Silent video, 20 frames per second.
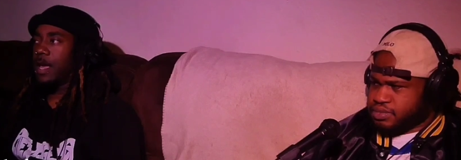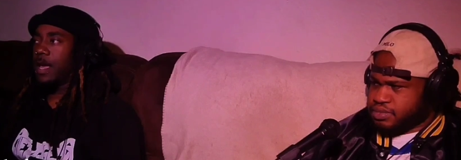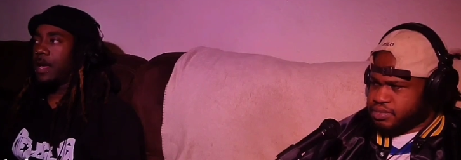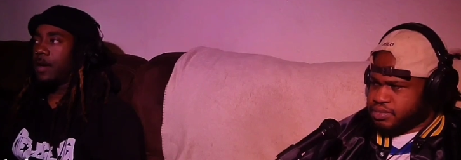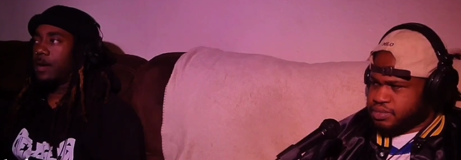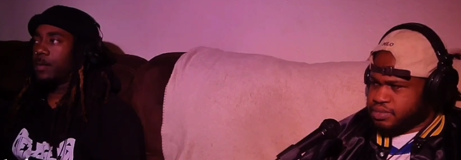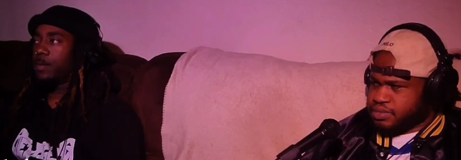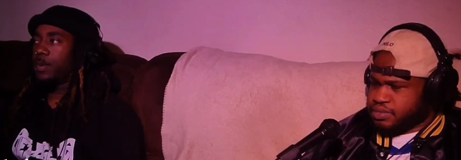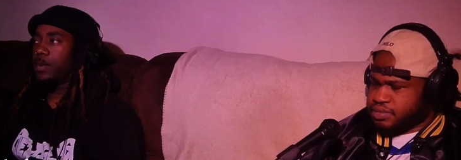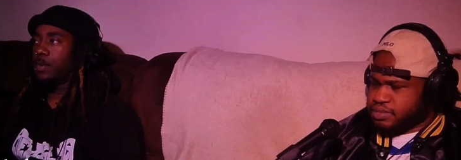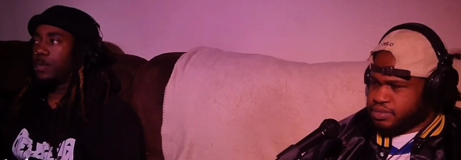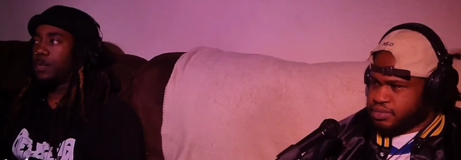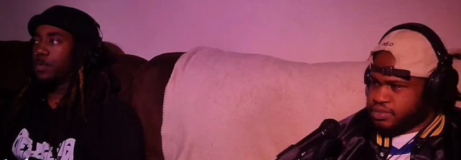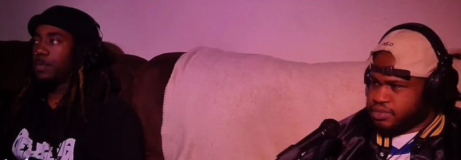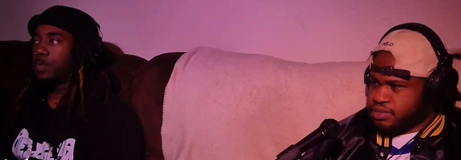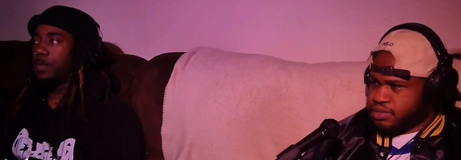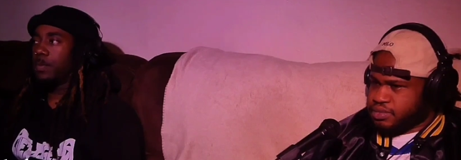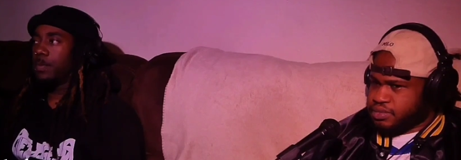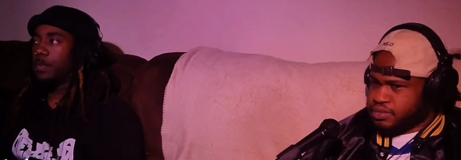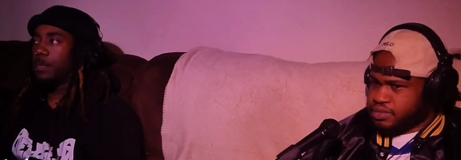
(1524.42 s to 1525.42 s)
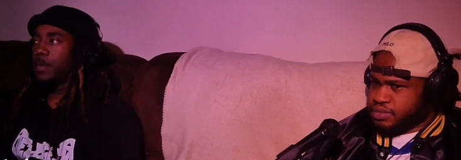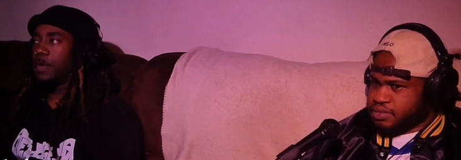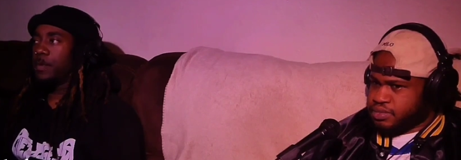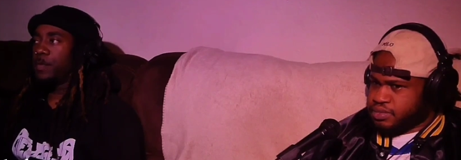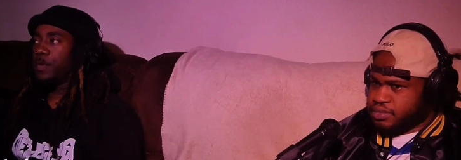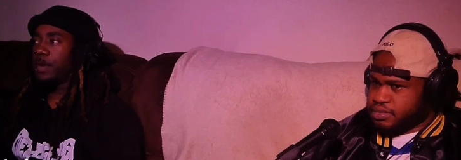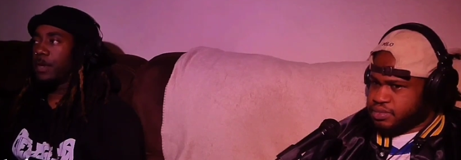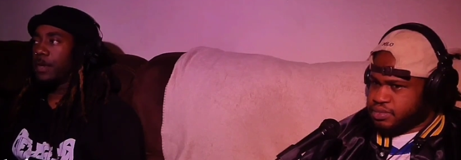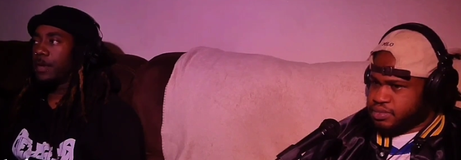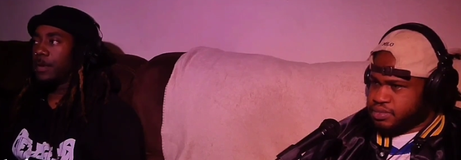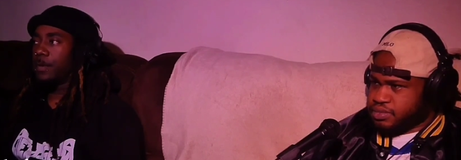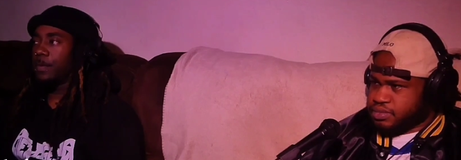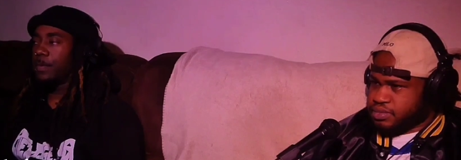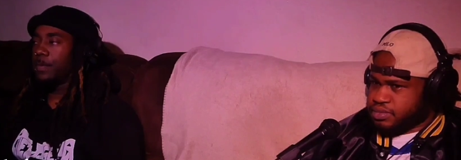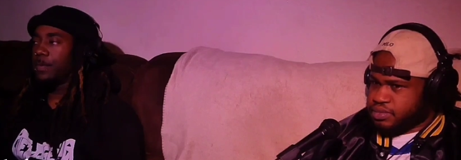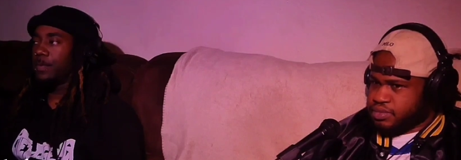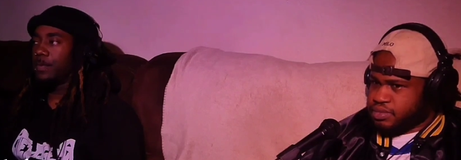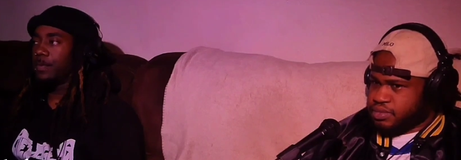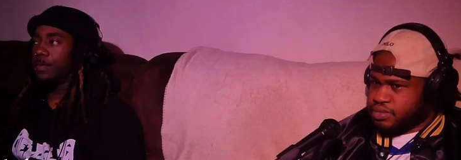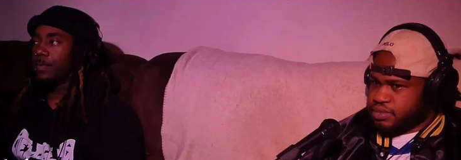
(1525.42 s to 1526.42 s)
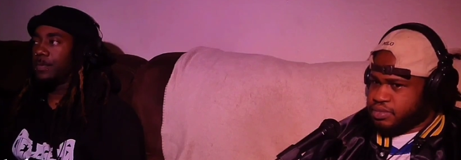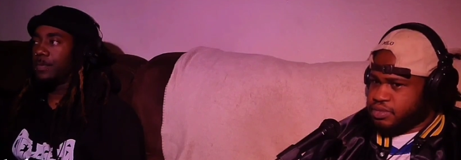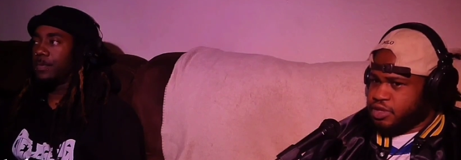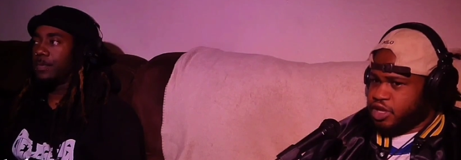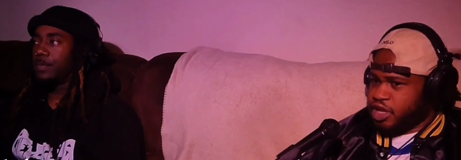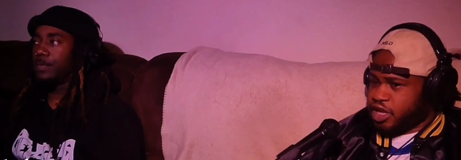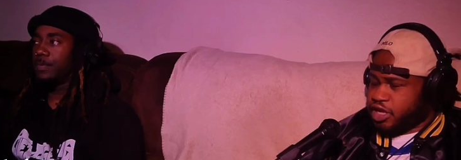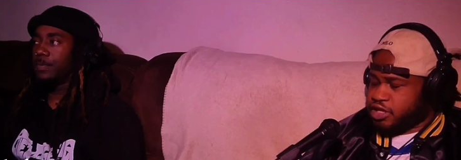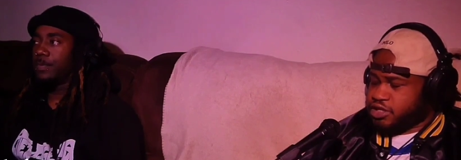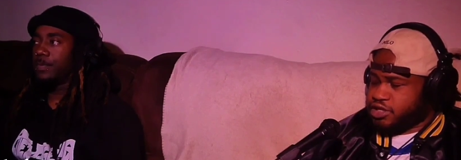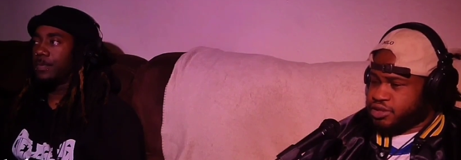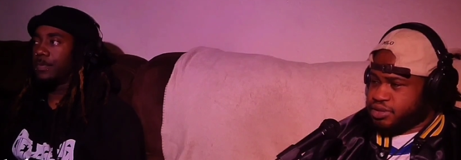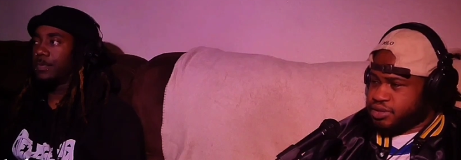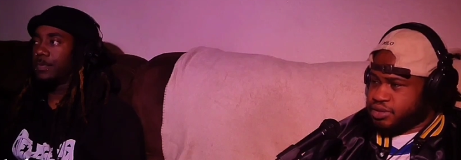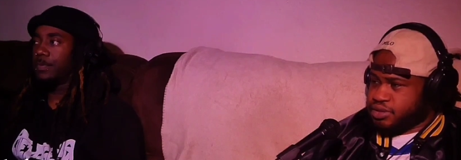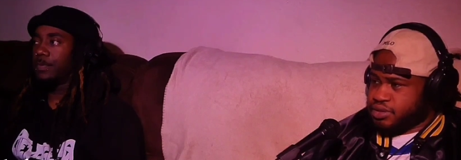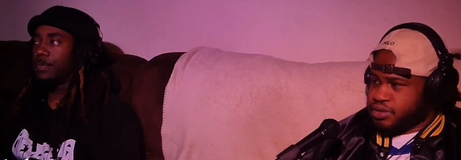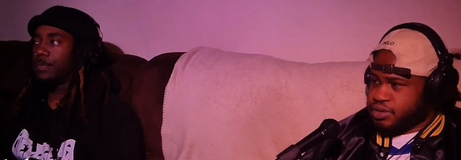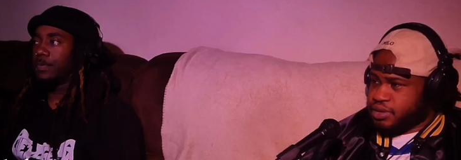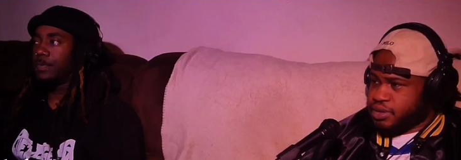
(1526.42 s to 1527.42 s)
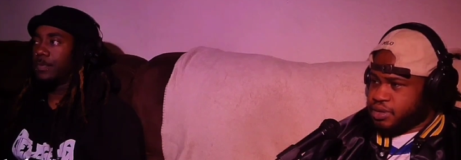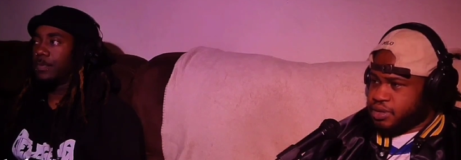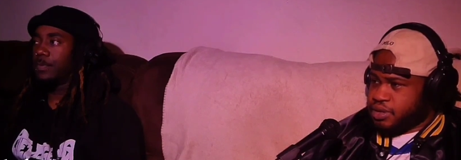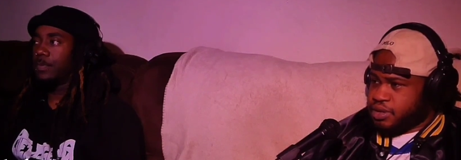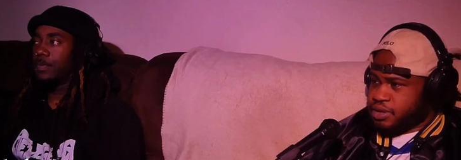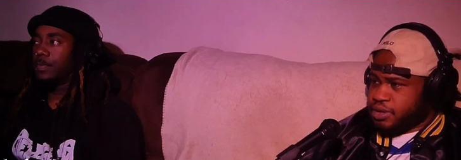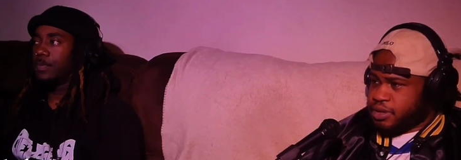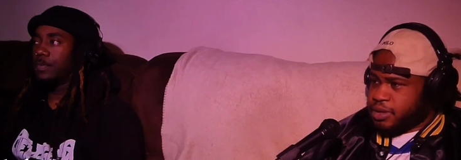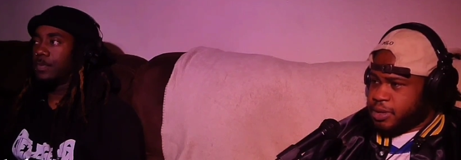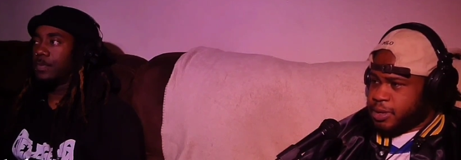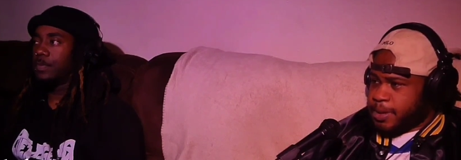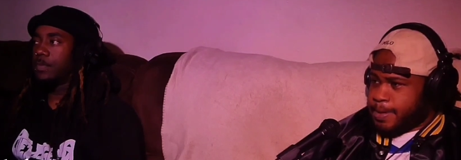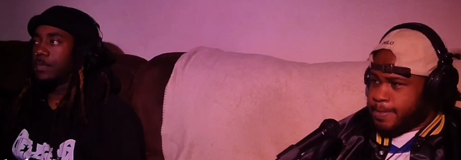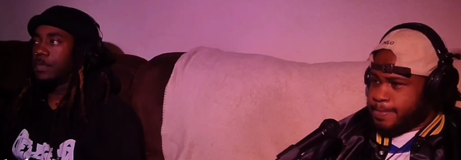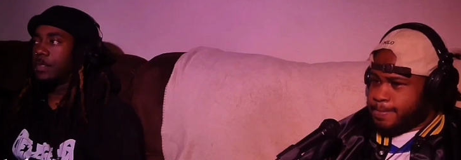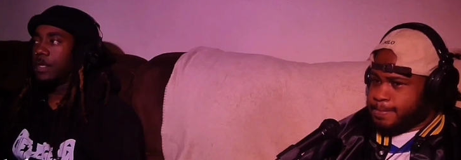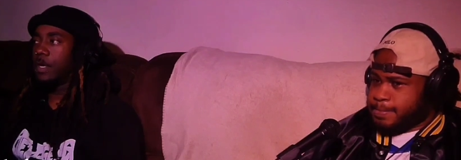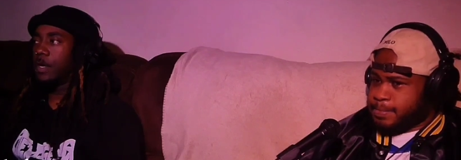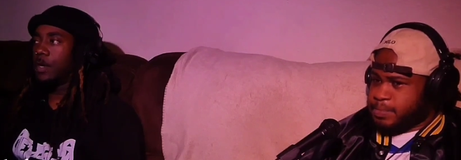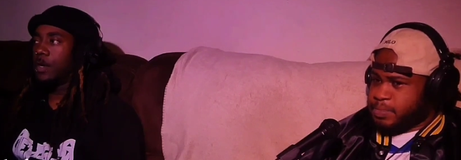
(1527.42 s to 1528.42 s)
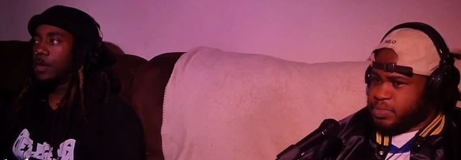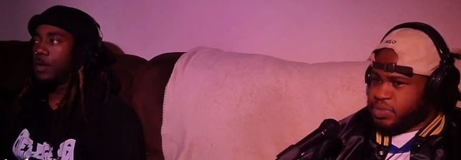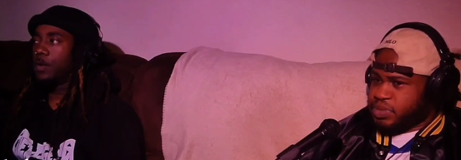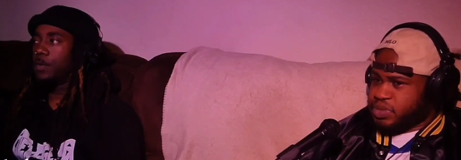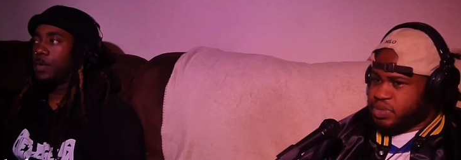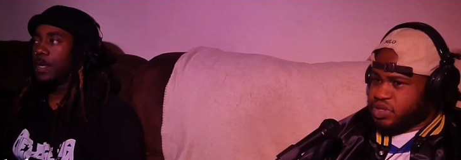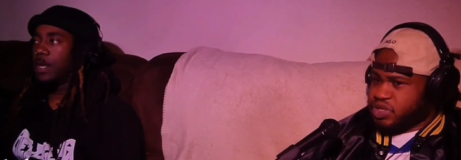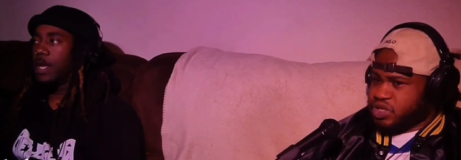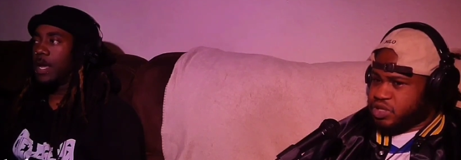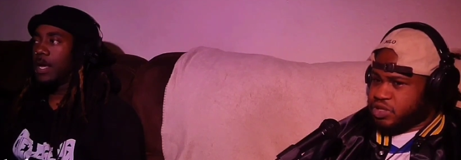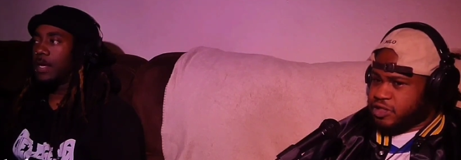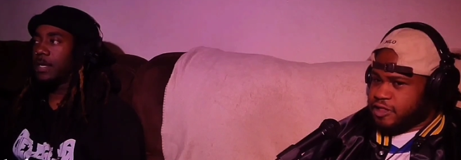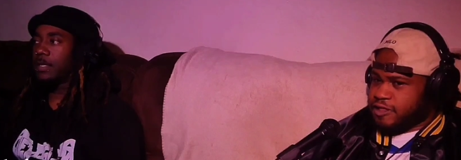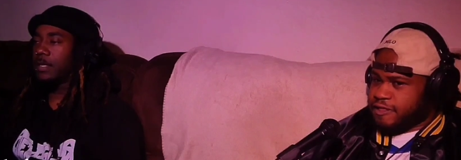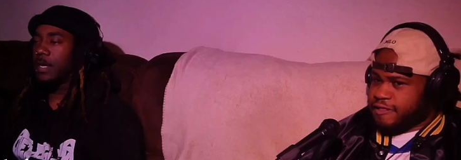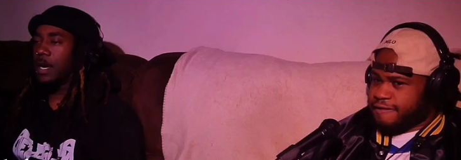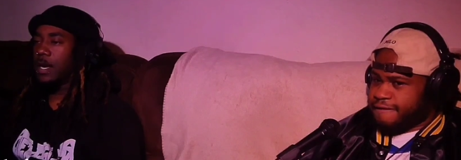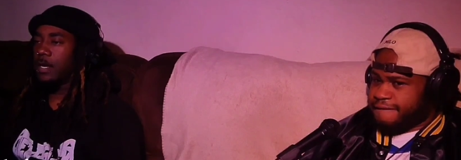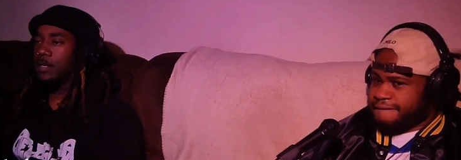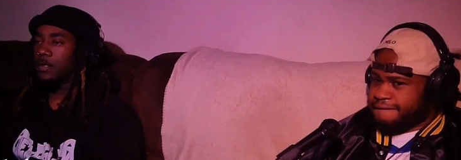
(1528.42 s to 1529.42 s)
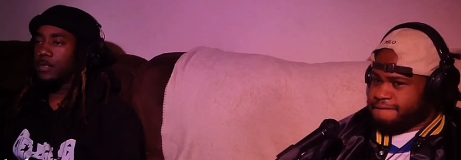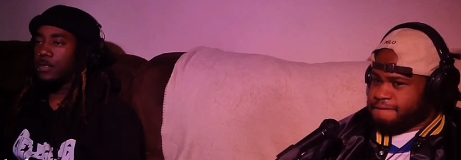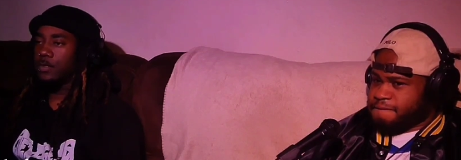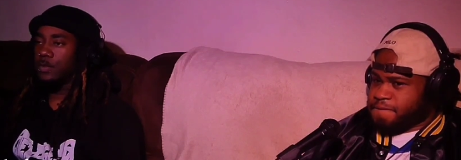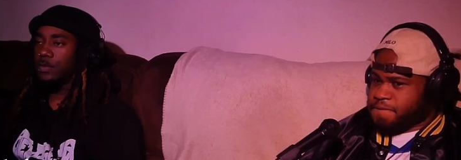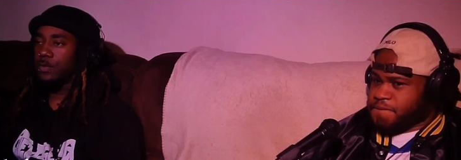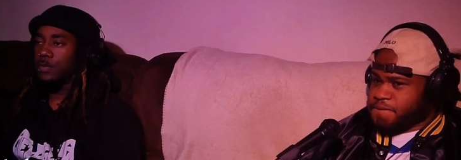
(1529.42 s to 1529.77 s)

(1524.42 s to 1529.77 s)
Speaker 1: now, people mimic him. Yes. The whole melodic auto